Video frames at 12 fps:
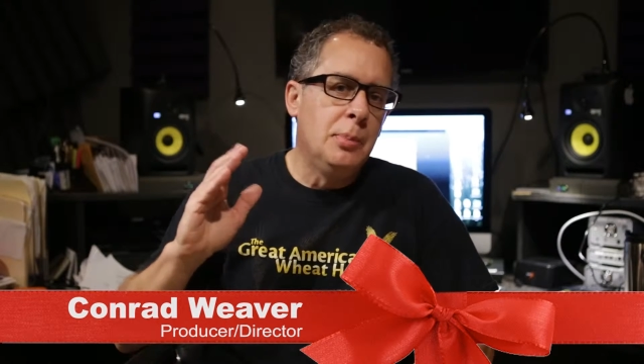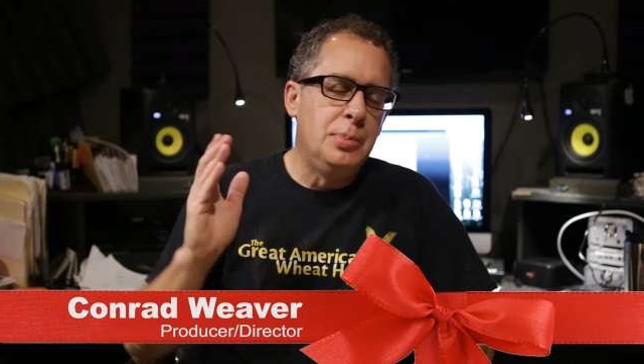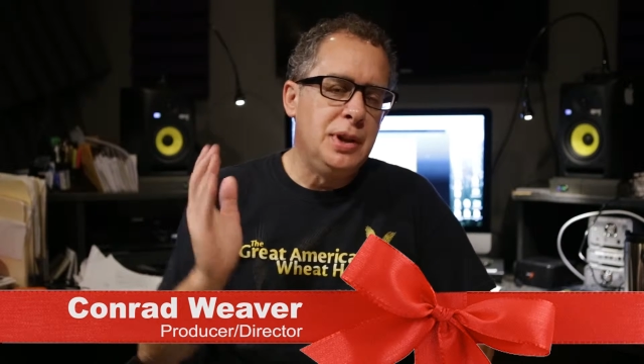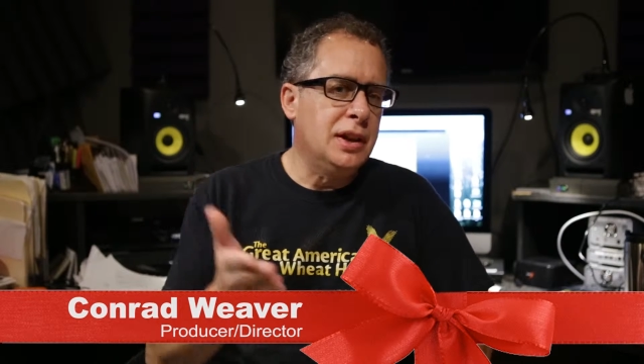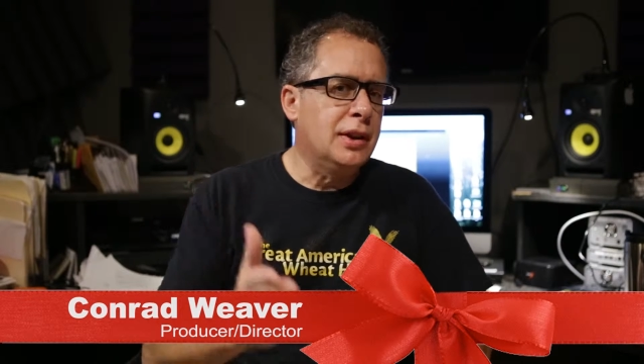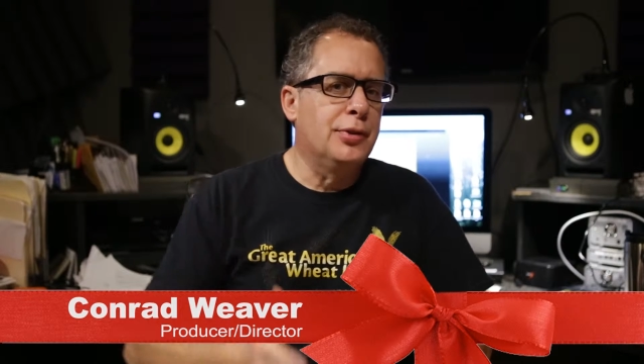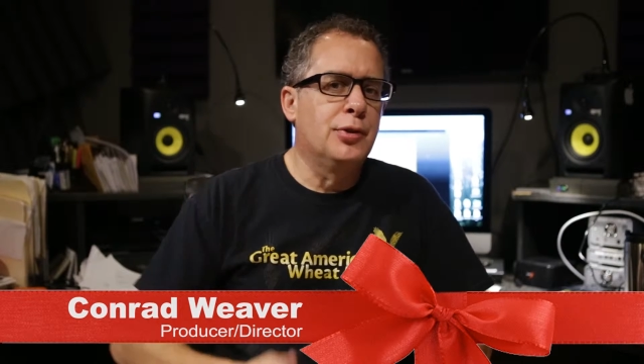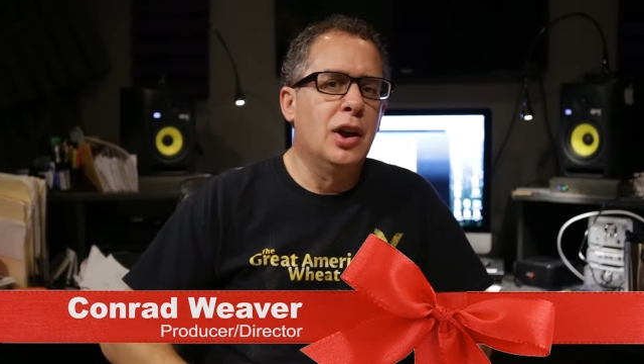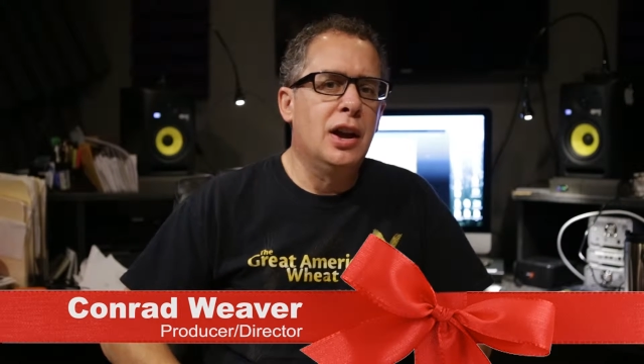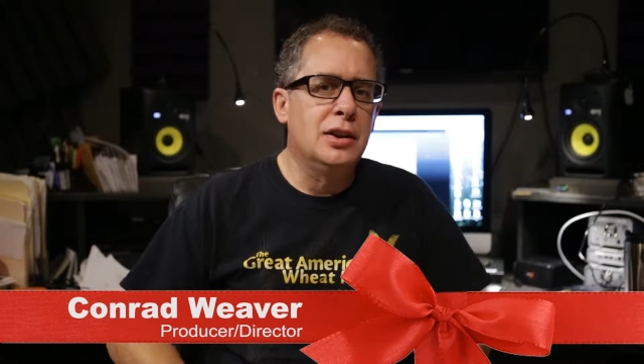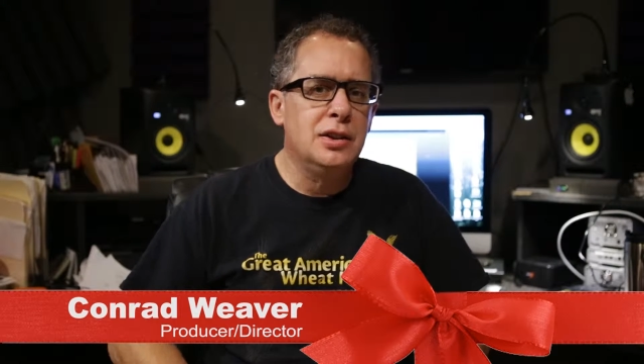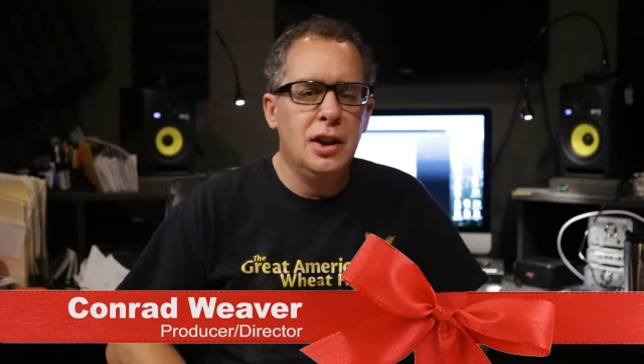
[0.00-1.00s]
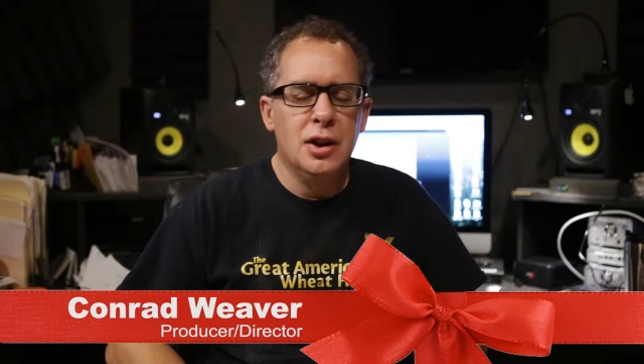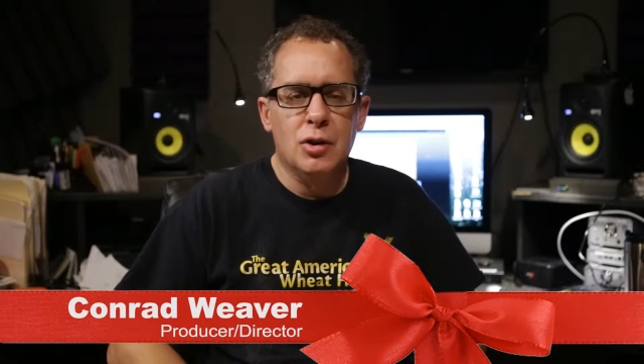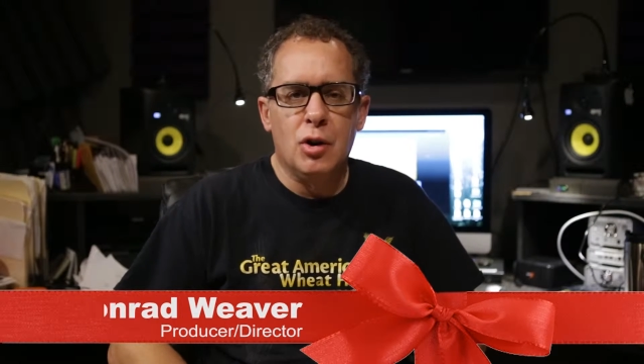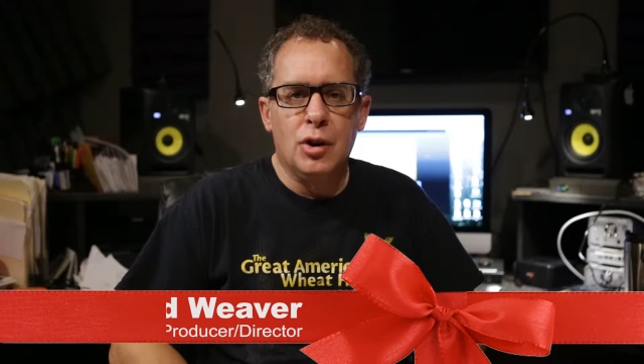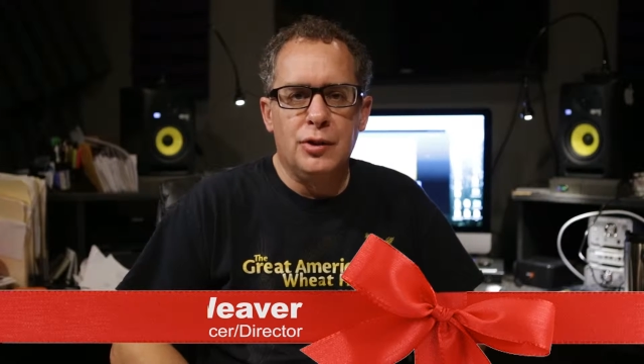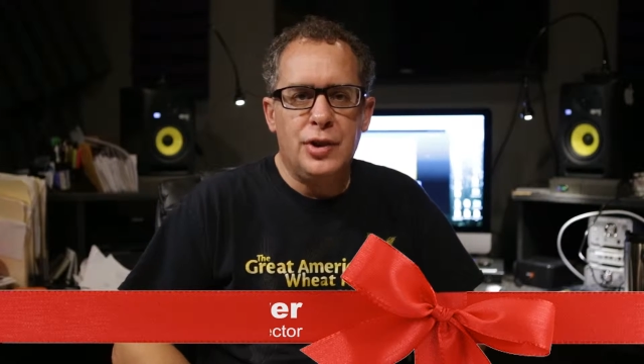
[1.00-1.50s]
being a friend
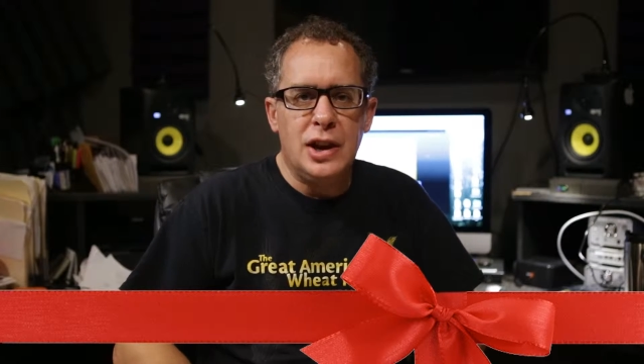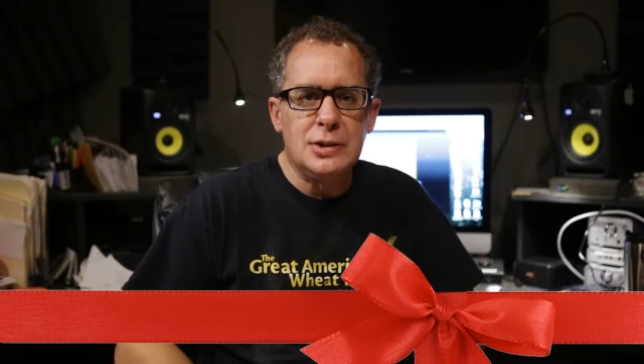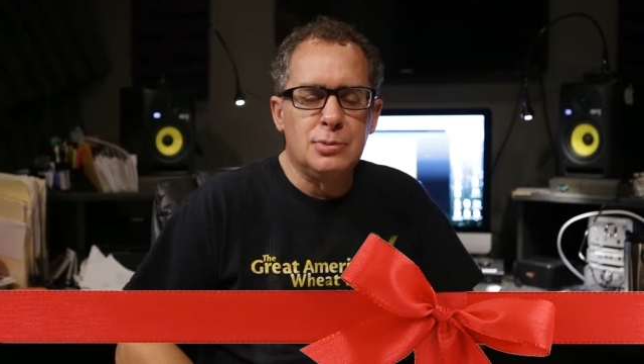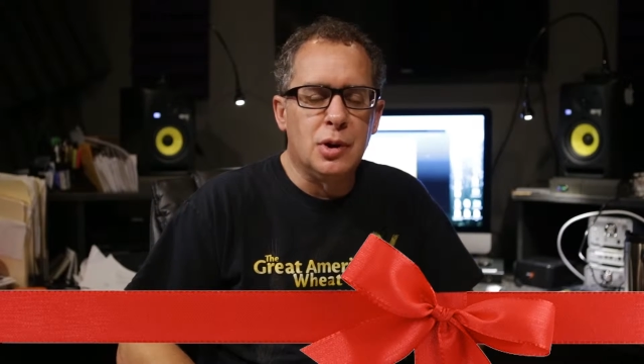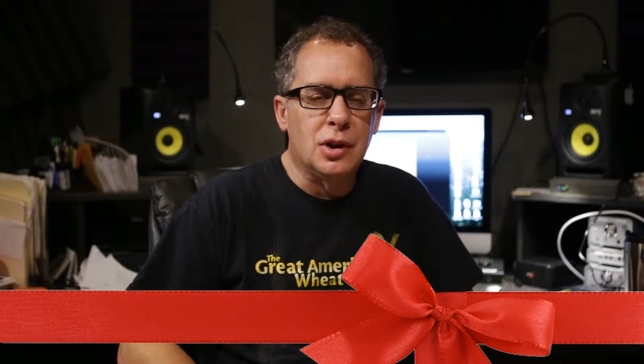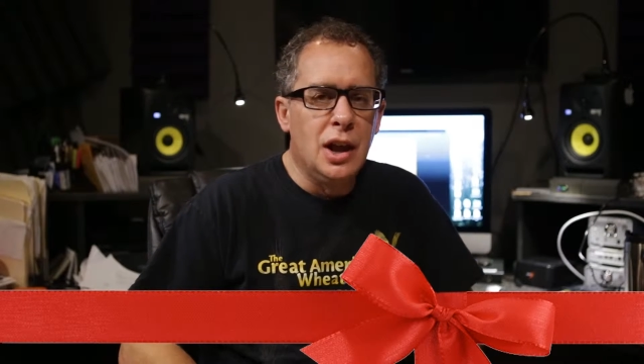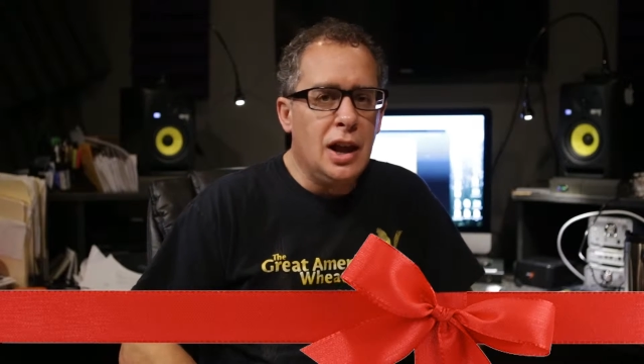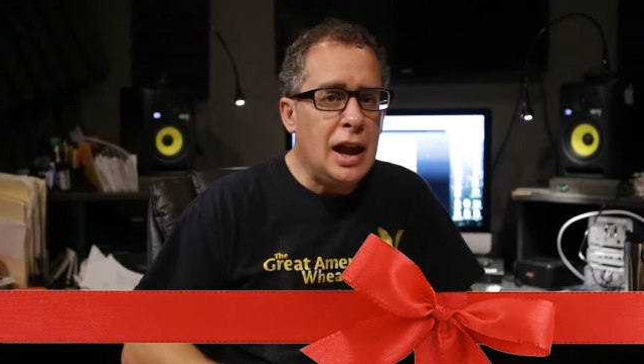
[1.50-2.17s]
here on Facebook.